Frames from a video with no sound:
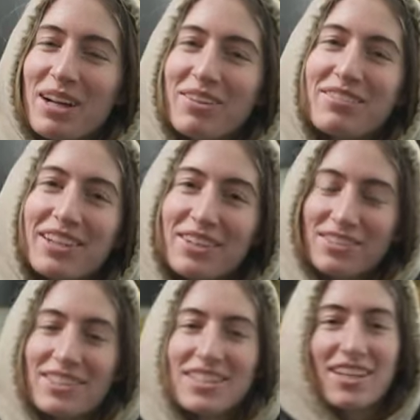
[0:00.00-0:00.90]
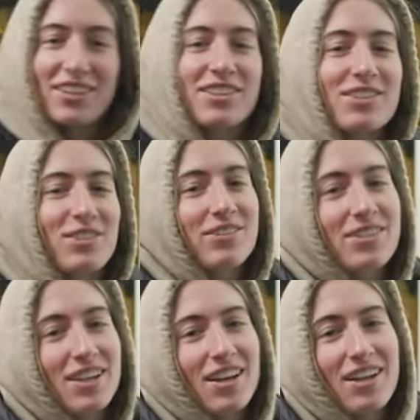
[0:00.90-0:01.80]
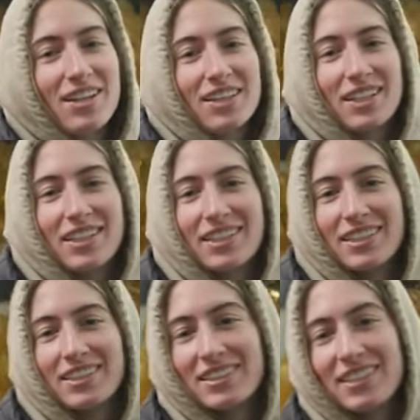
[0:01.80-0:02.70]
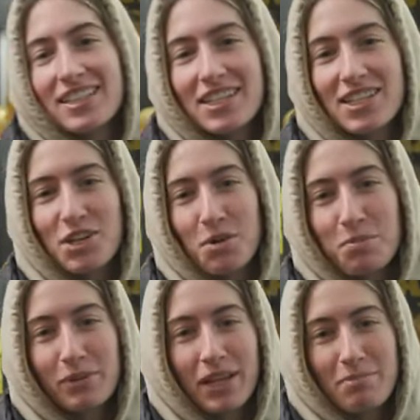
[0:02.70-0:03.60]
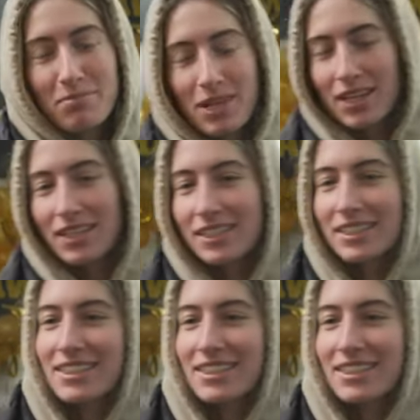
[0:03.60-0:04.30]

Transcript: my favorite Taylor Swift song is Don't Blame Me.